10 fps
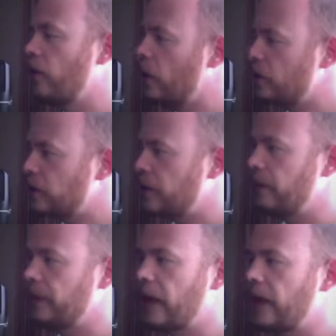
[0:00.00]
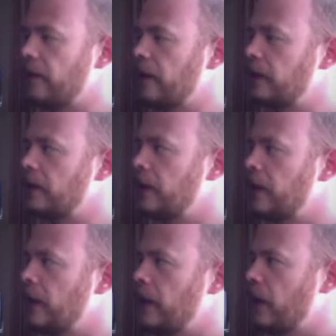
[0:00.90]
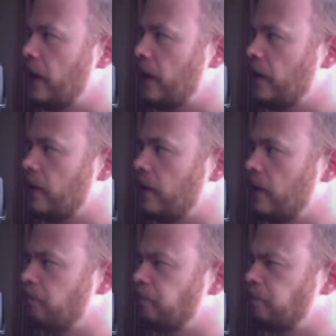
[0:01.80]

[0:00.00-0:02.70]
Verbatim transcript: their hearts would come alive in it, and um,